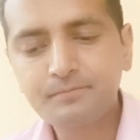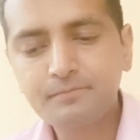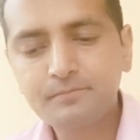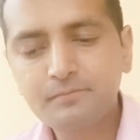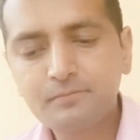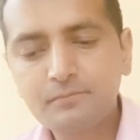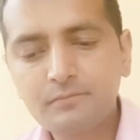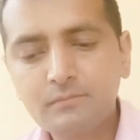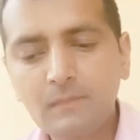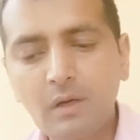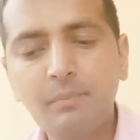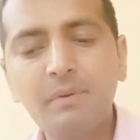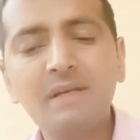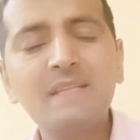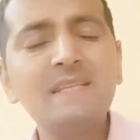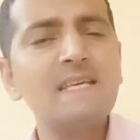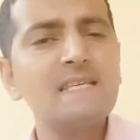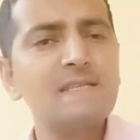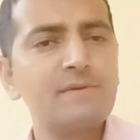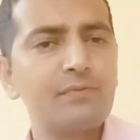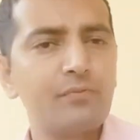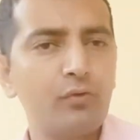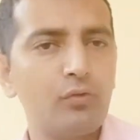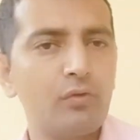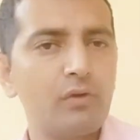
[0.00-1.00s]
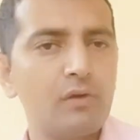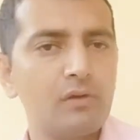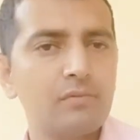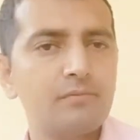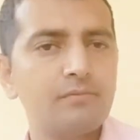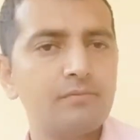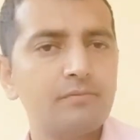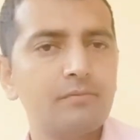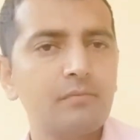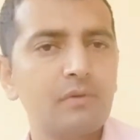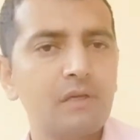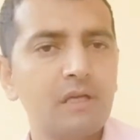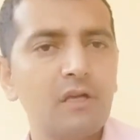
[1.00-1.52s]
with his foot,
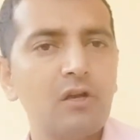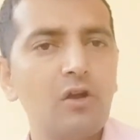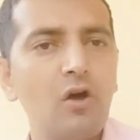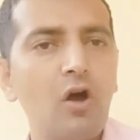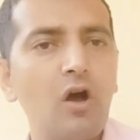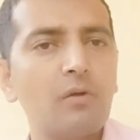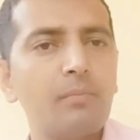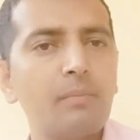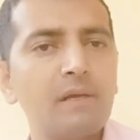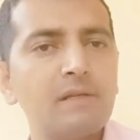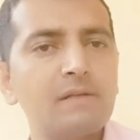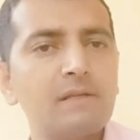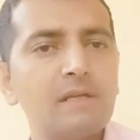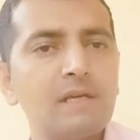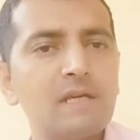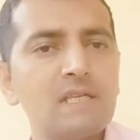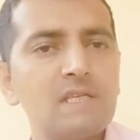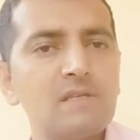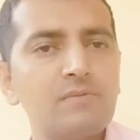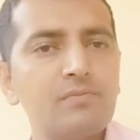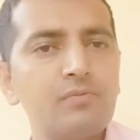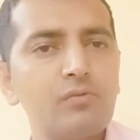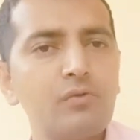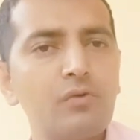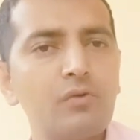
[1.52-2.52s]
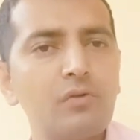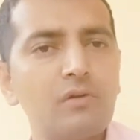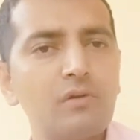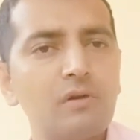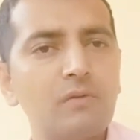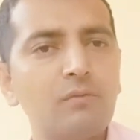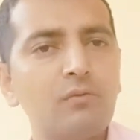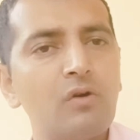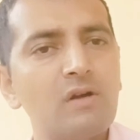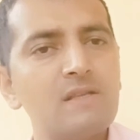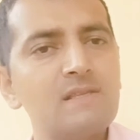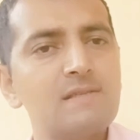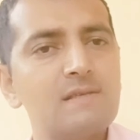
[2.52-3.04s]
he knocked with his foot
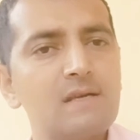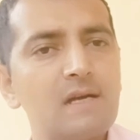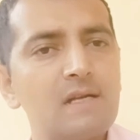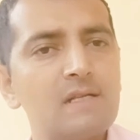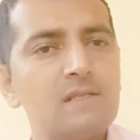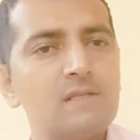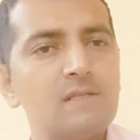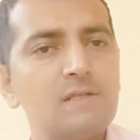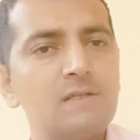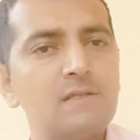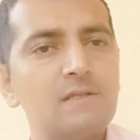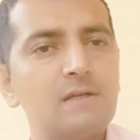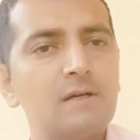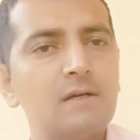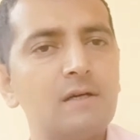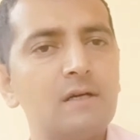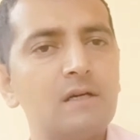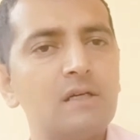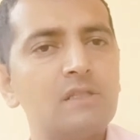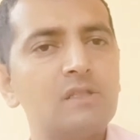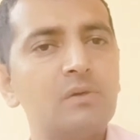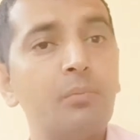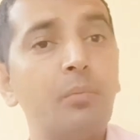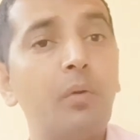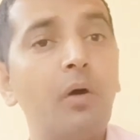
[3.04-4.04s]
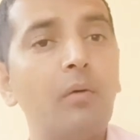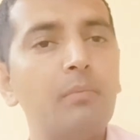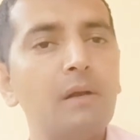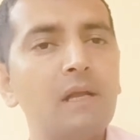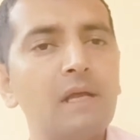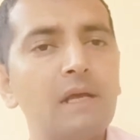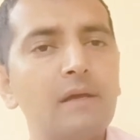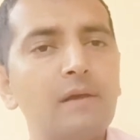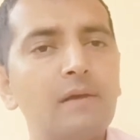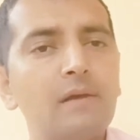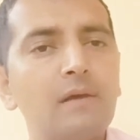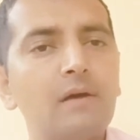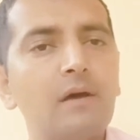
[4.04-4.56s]
one such the
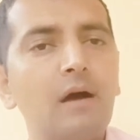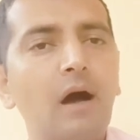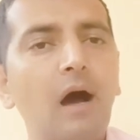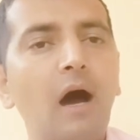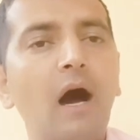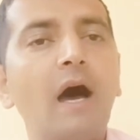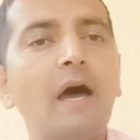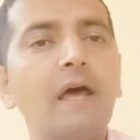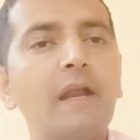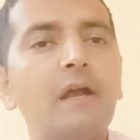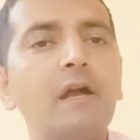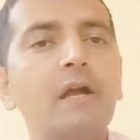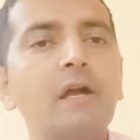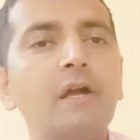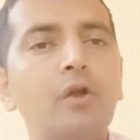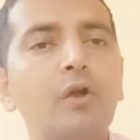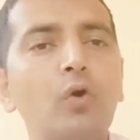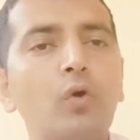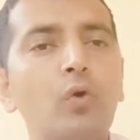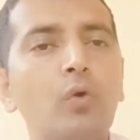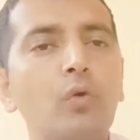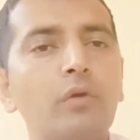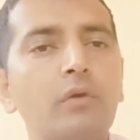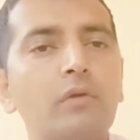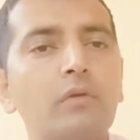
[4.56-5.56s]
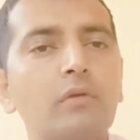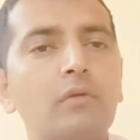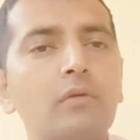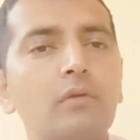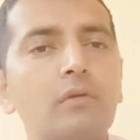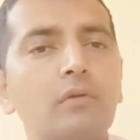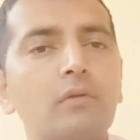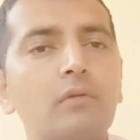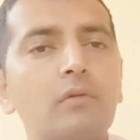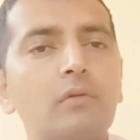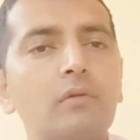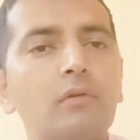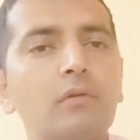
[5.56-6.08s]
bubbly iron door,
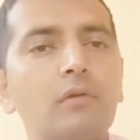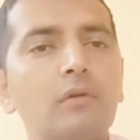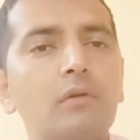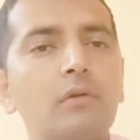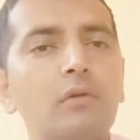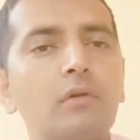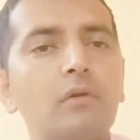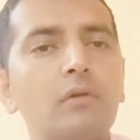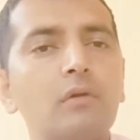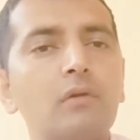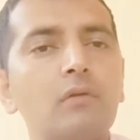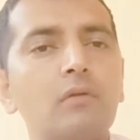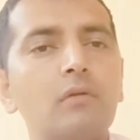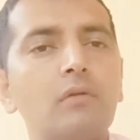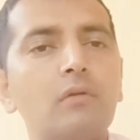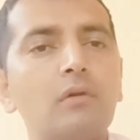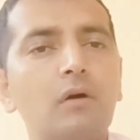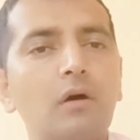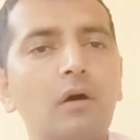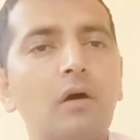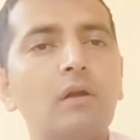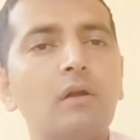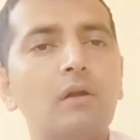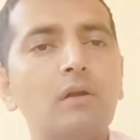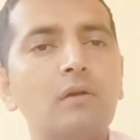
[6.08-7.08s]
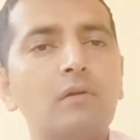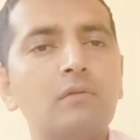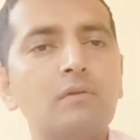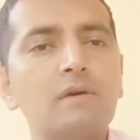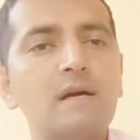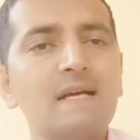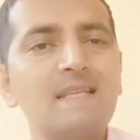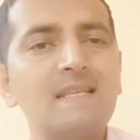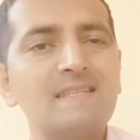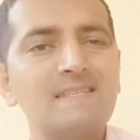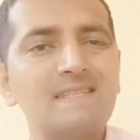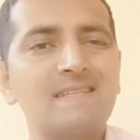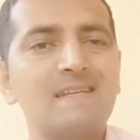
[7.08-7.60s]

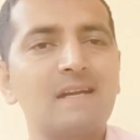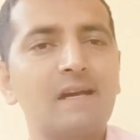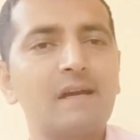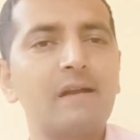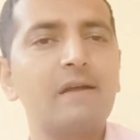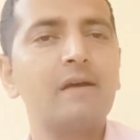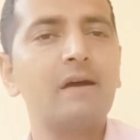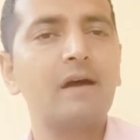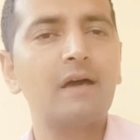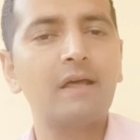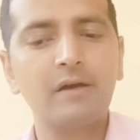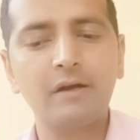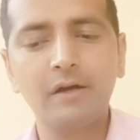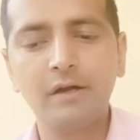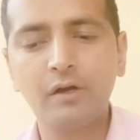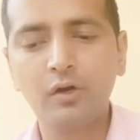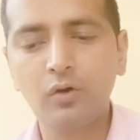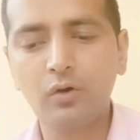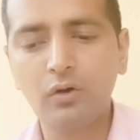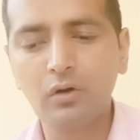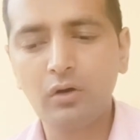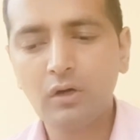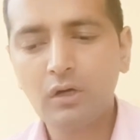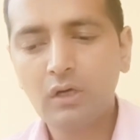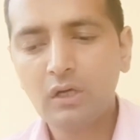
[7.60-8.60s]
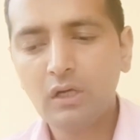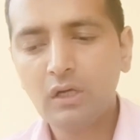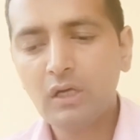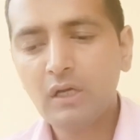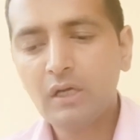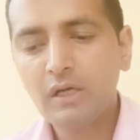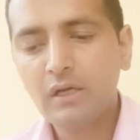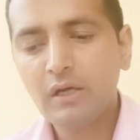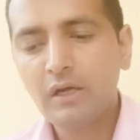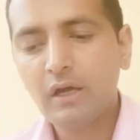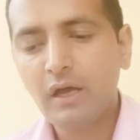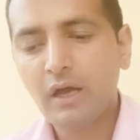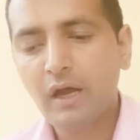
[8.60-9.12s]
unsteady iron door,
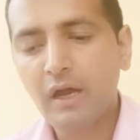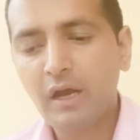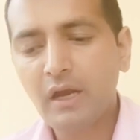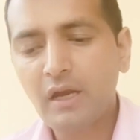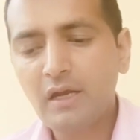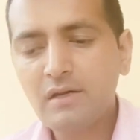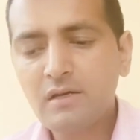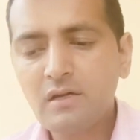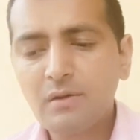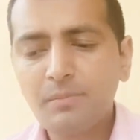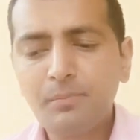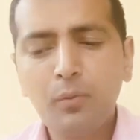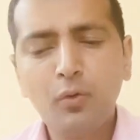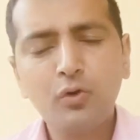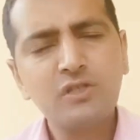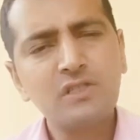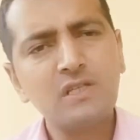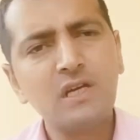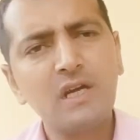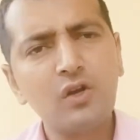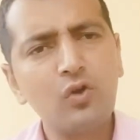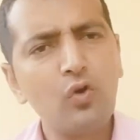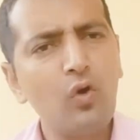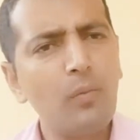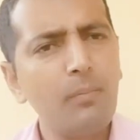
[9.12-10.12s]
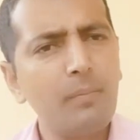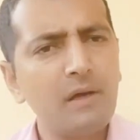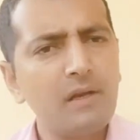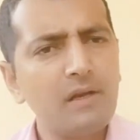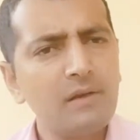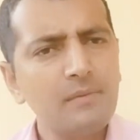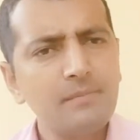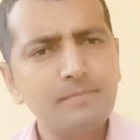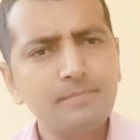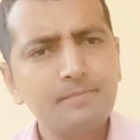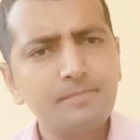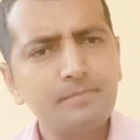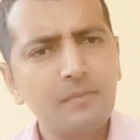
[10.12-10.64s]
and pushed it
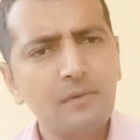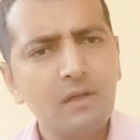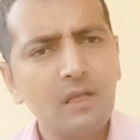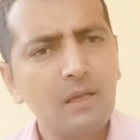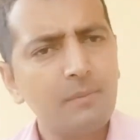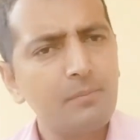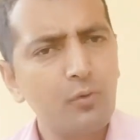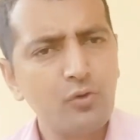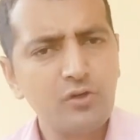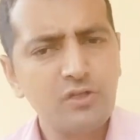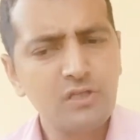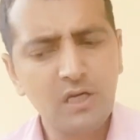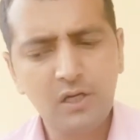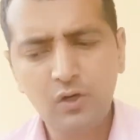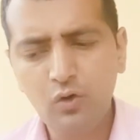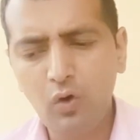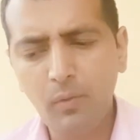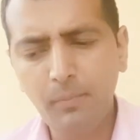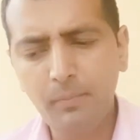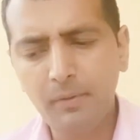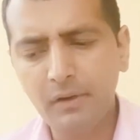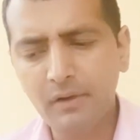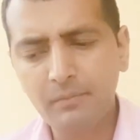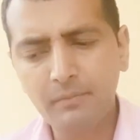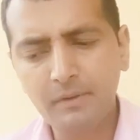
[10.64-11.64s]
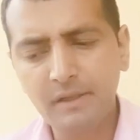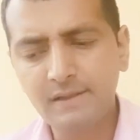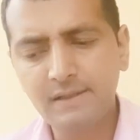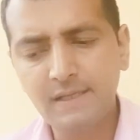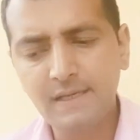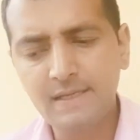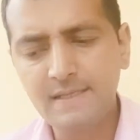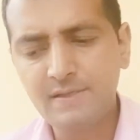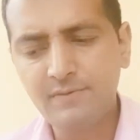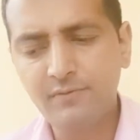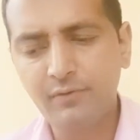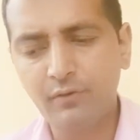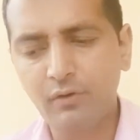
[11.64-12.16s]
open. He pushed it open with
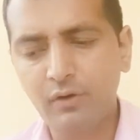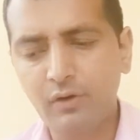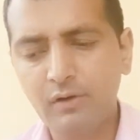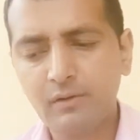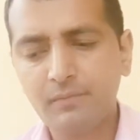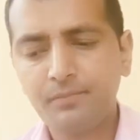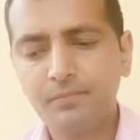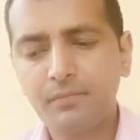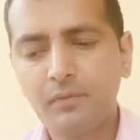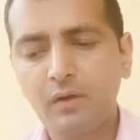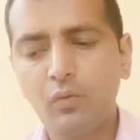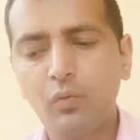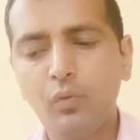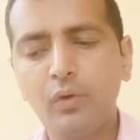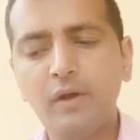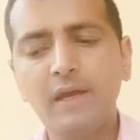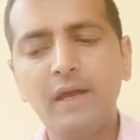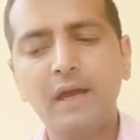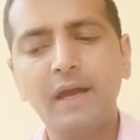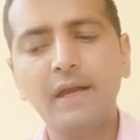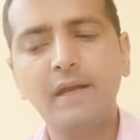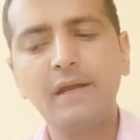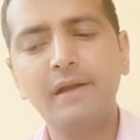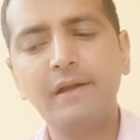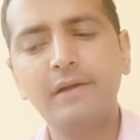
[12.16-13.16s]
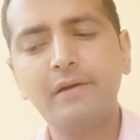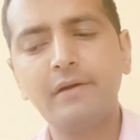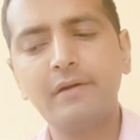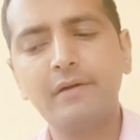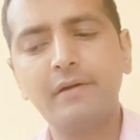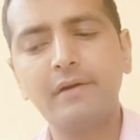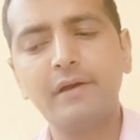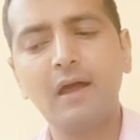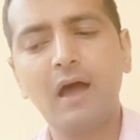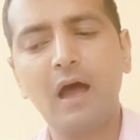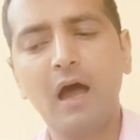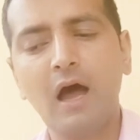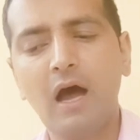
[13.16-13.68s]
his foot. We enter
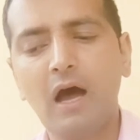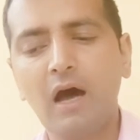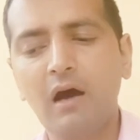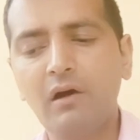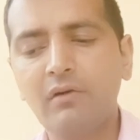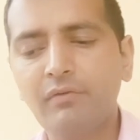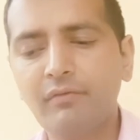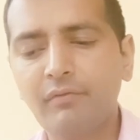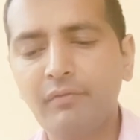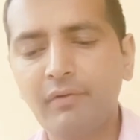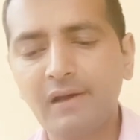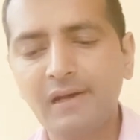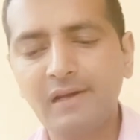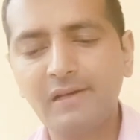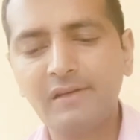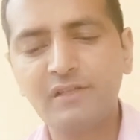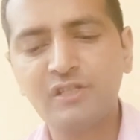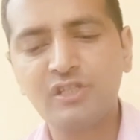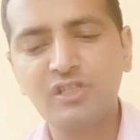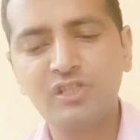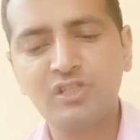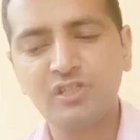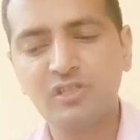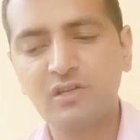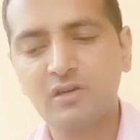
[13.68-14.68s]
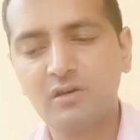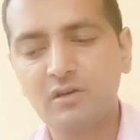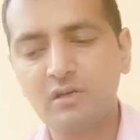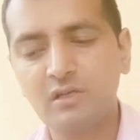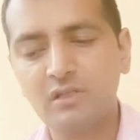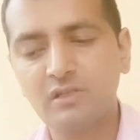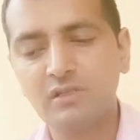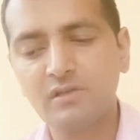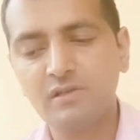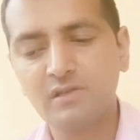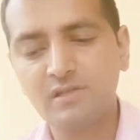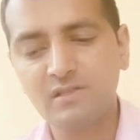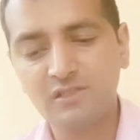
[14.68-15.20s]
a half-built
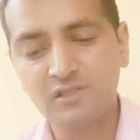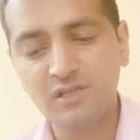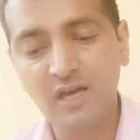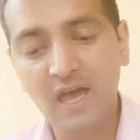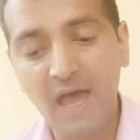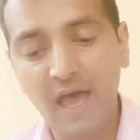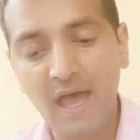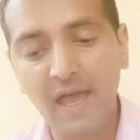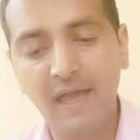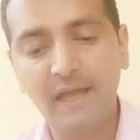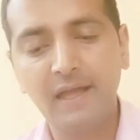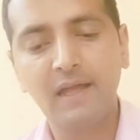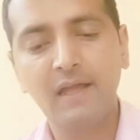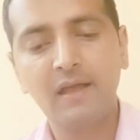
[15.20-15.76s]
shack.